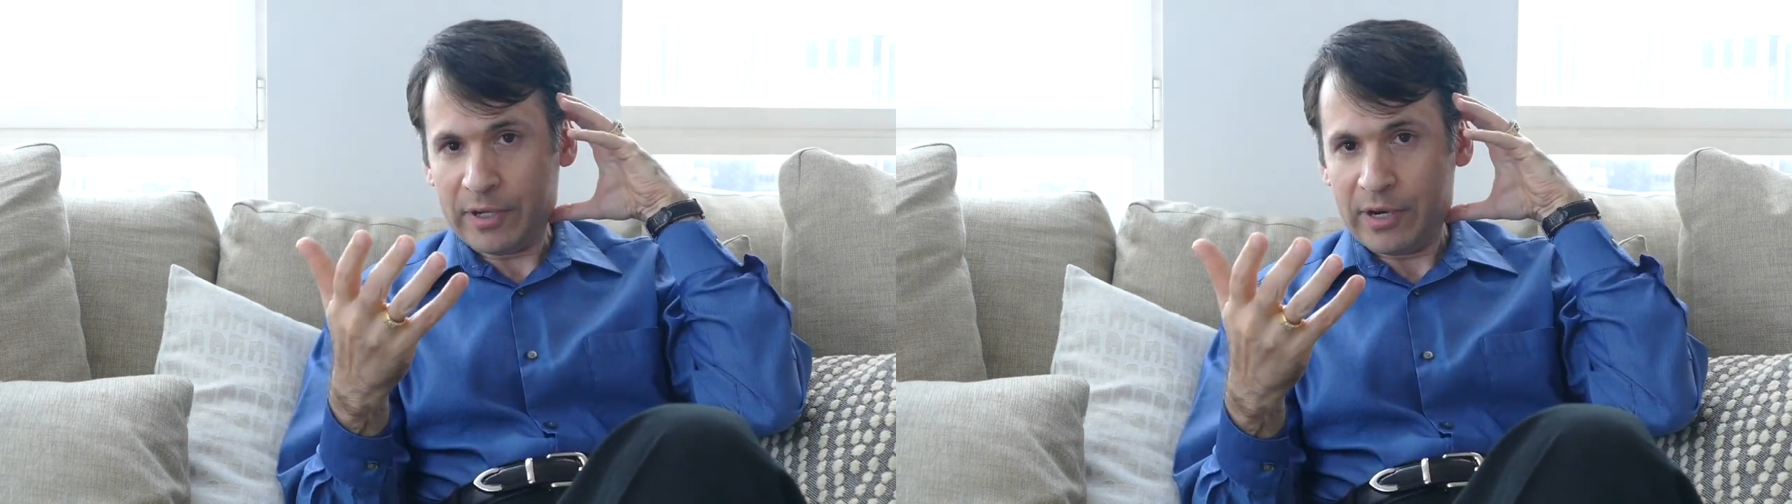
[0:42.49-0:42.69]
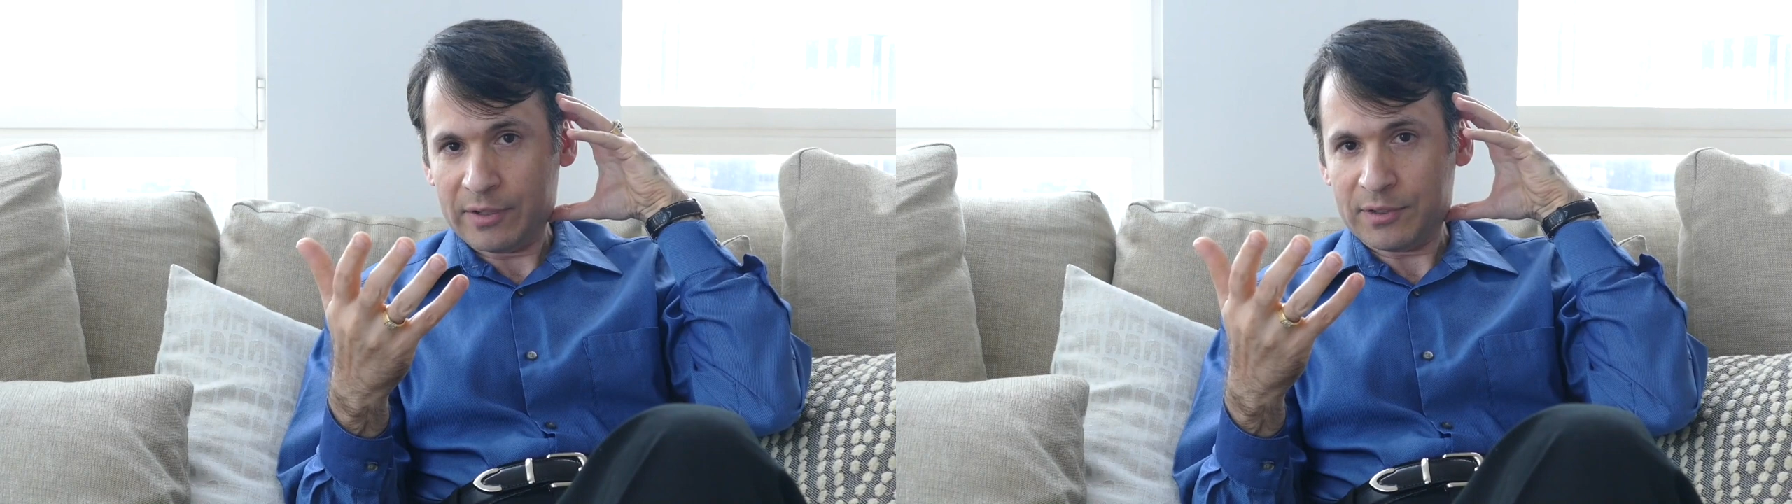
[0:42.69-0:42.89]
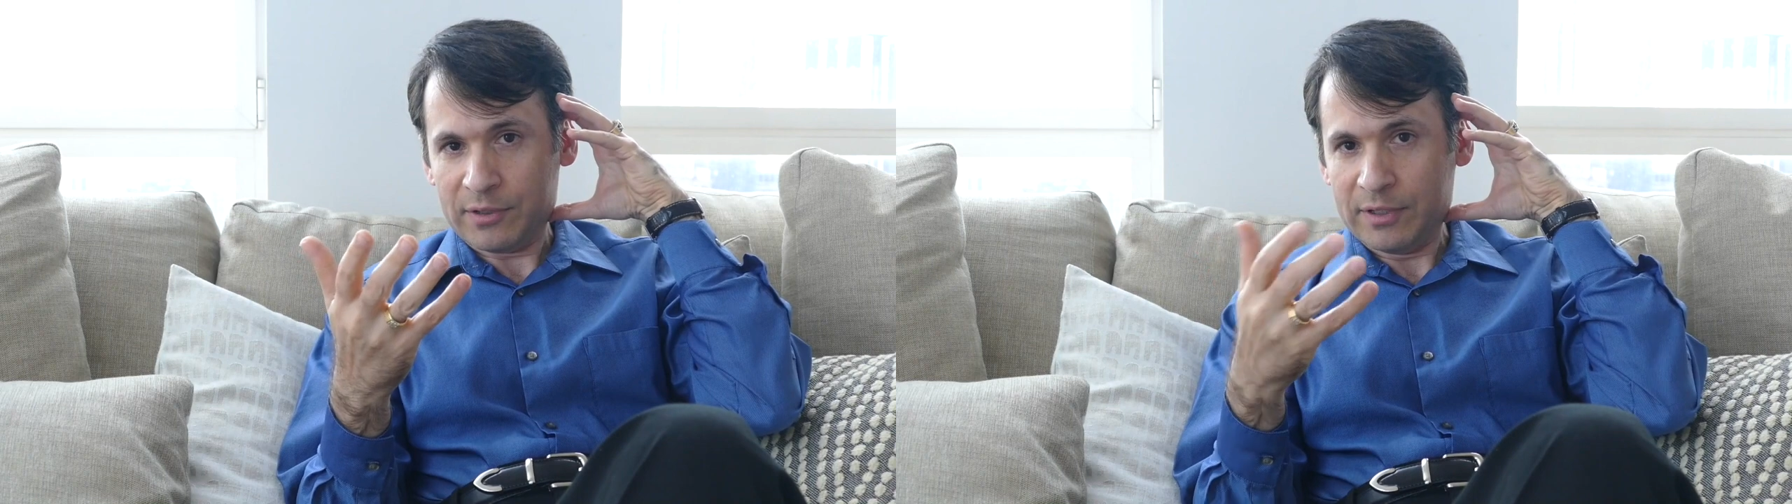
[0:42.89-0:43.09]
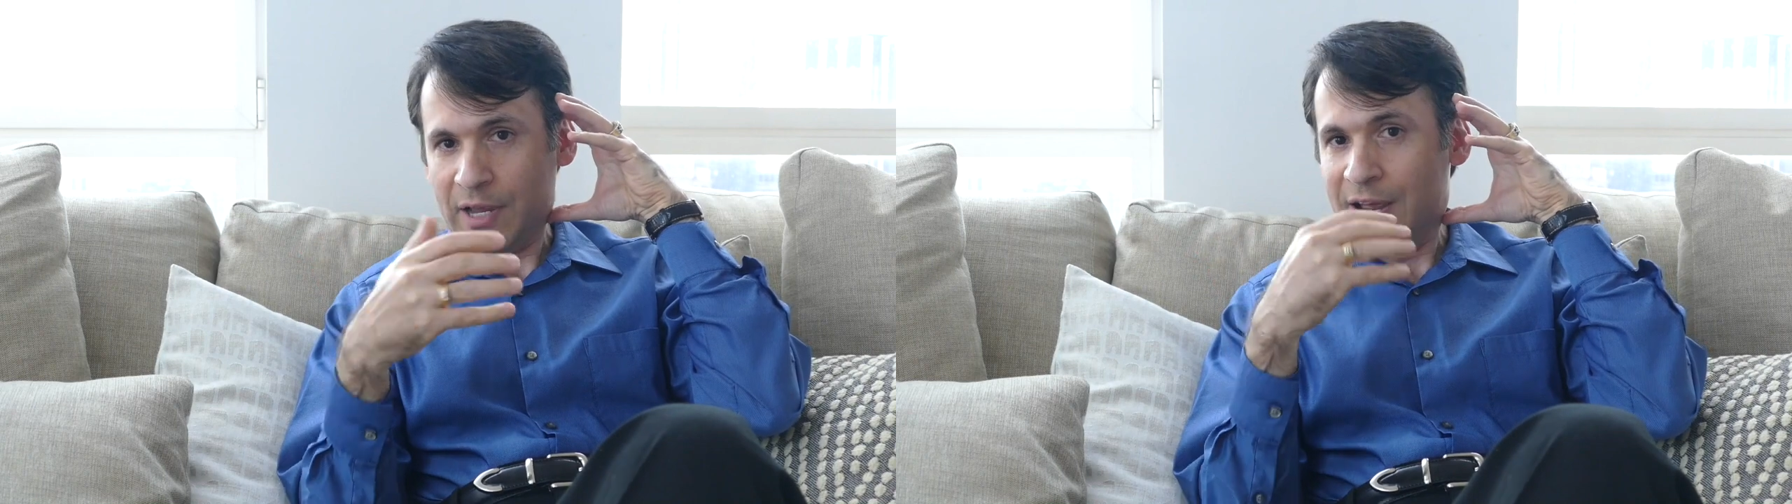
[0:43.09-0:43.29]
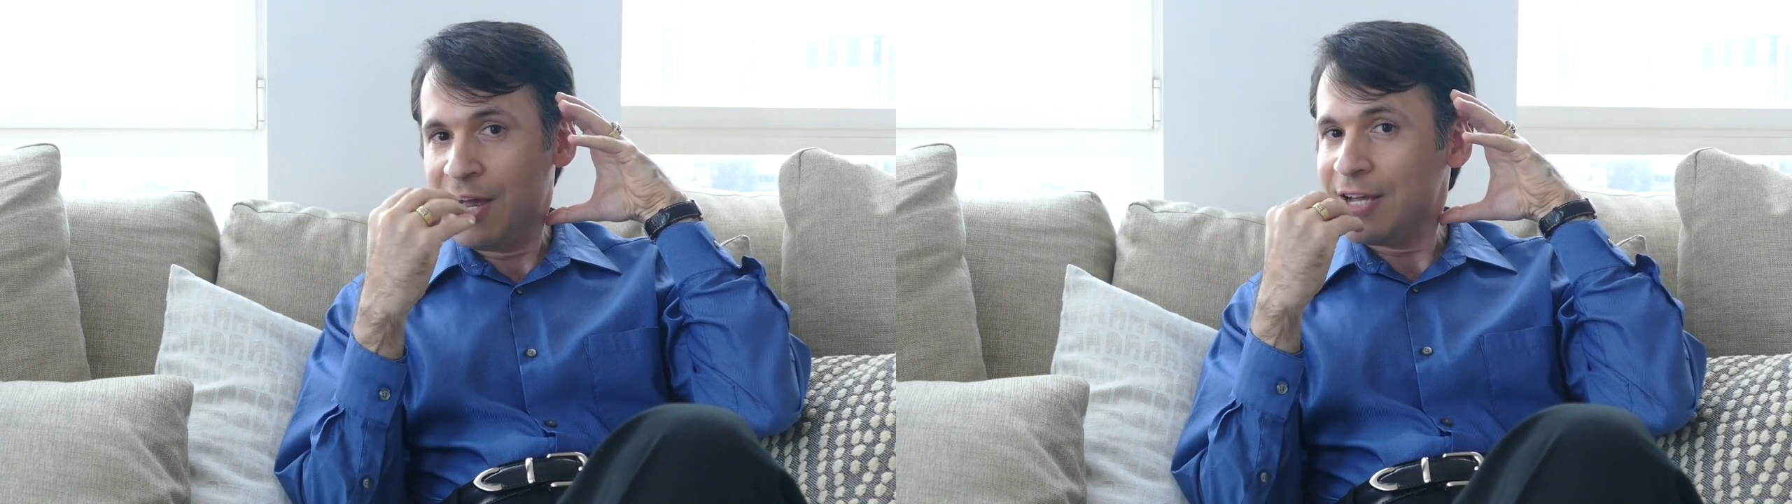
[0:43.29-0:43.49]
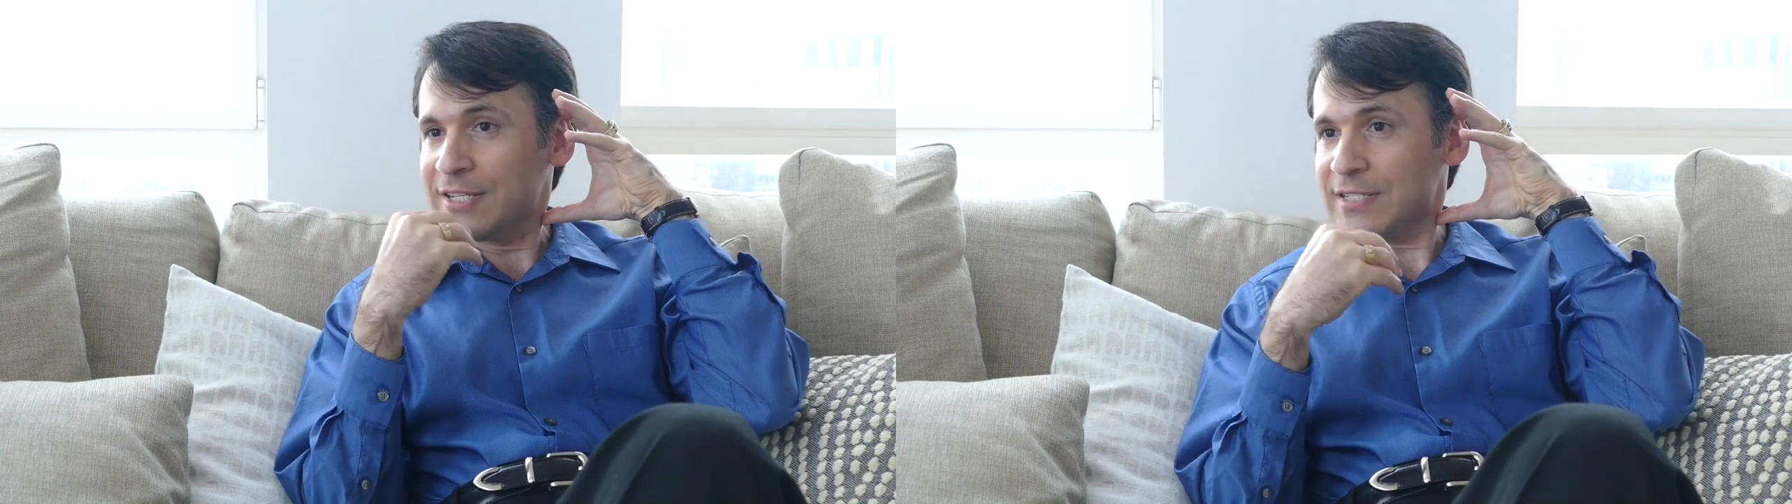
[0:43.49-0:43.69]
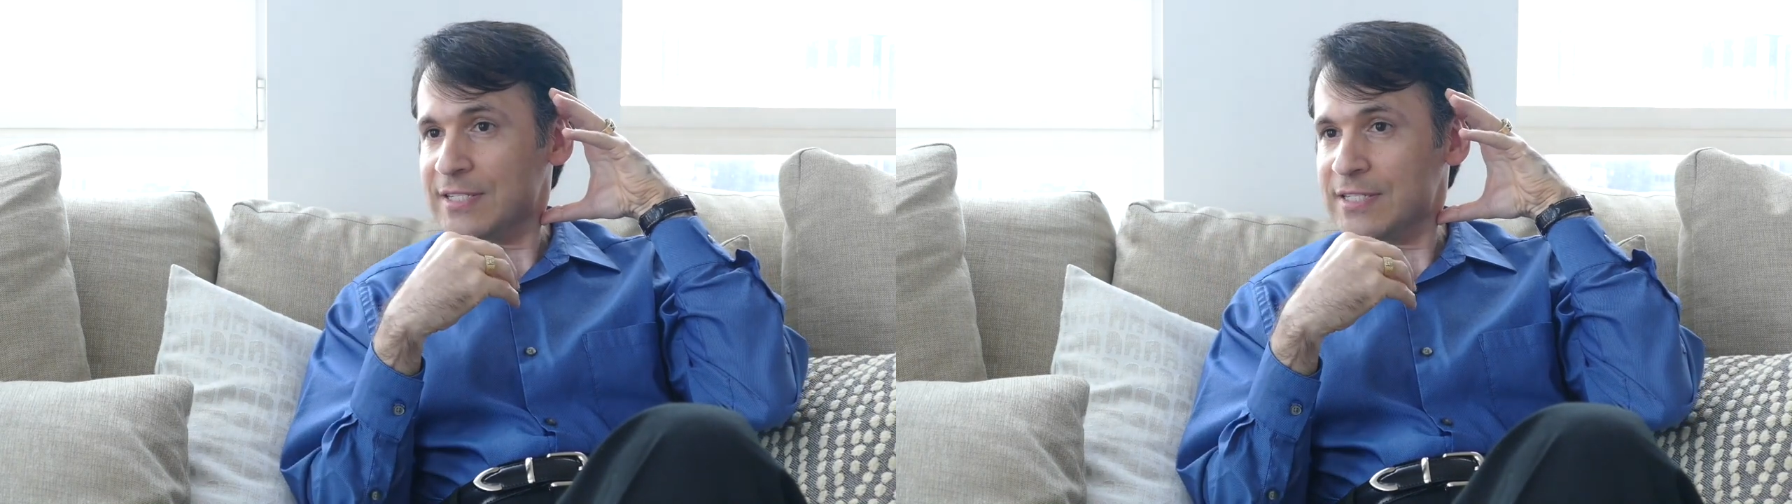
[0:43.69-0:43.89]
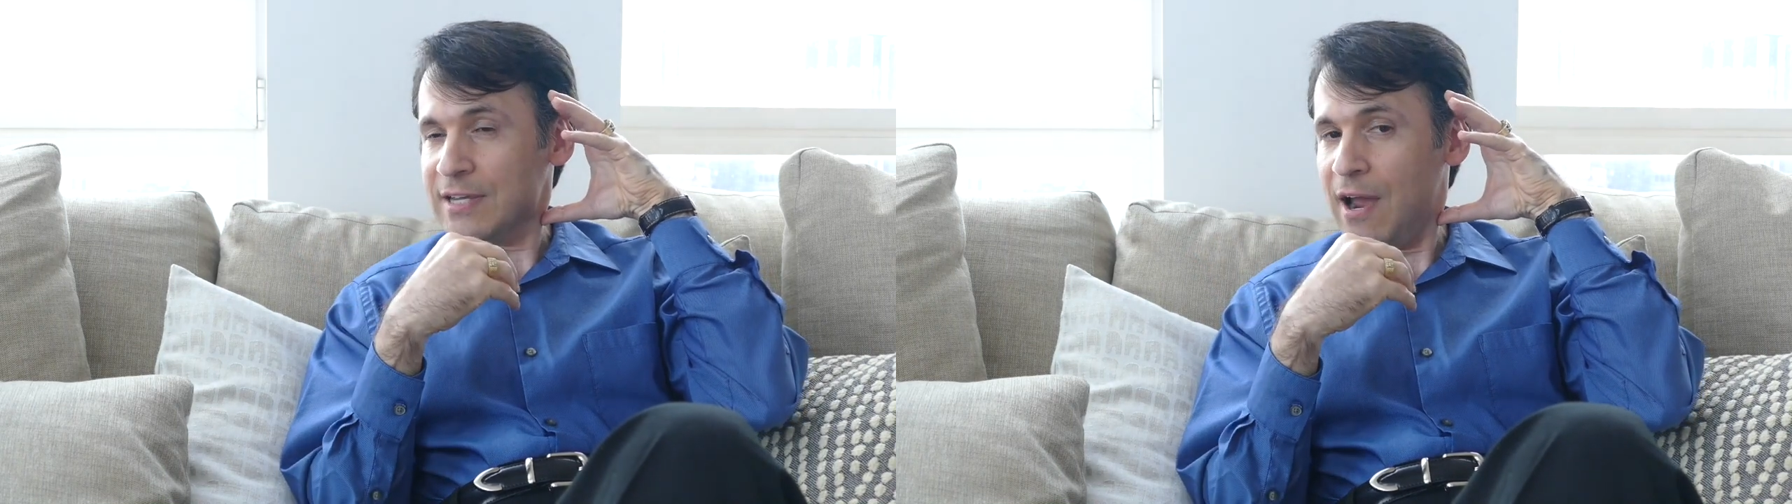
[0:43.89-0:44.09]
consonant,
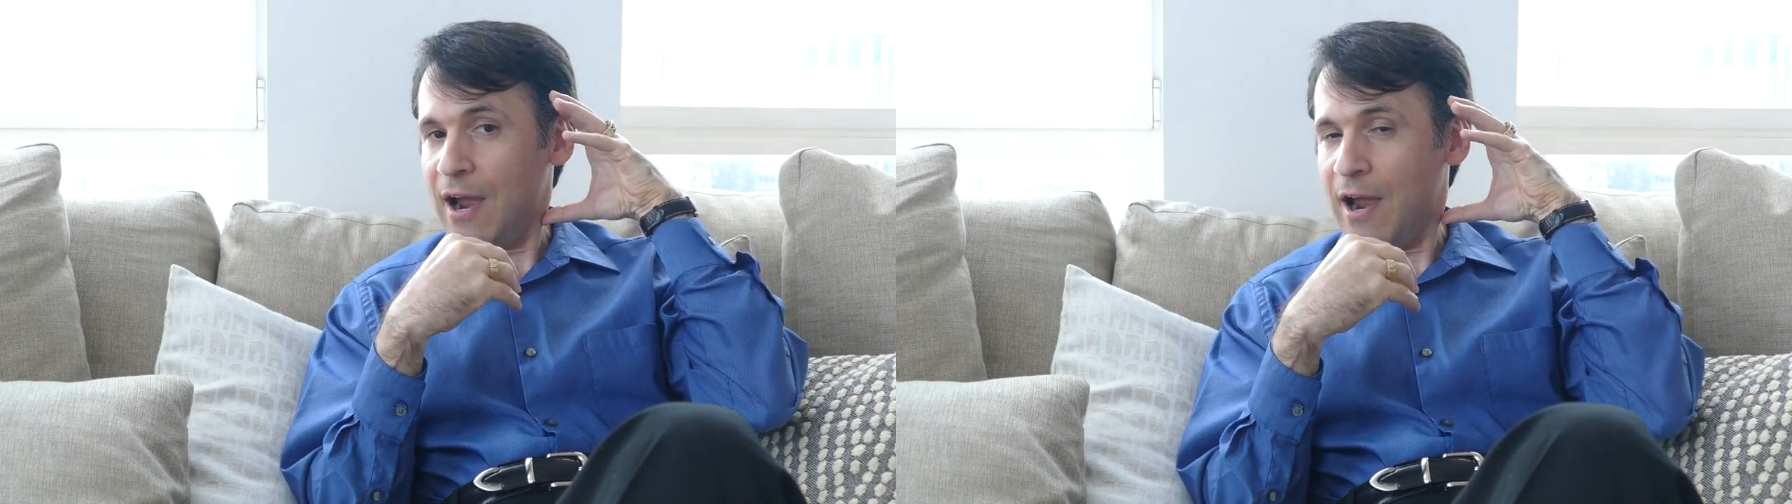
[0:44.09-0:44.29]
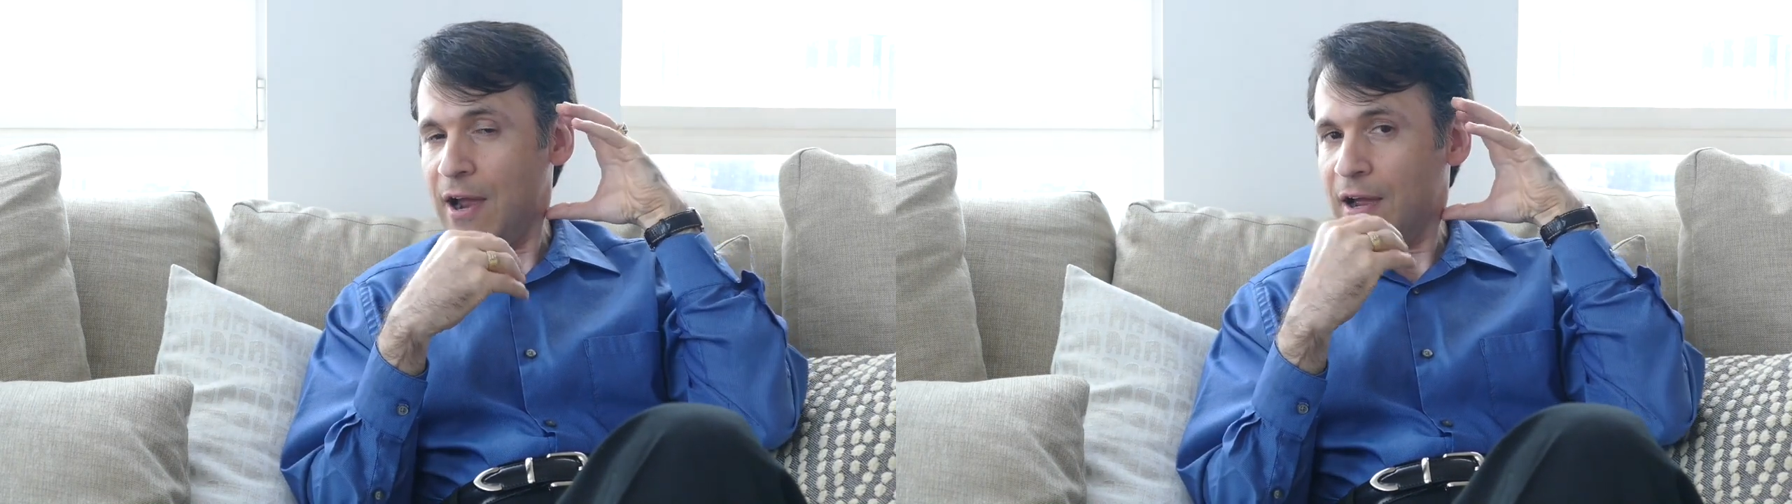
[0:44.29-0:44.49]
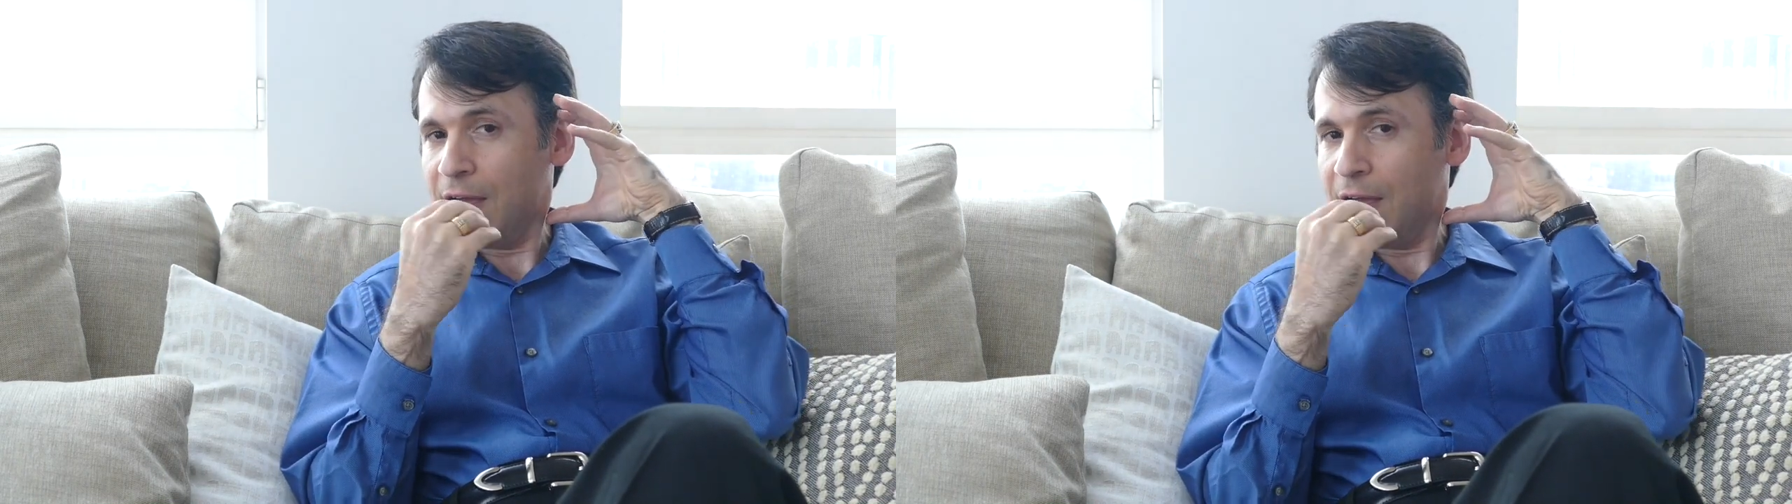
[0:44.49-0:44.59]
sa,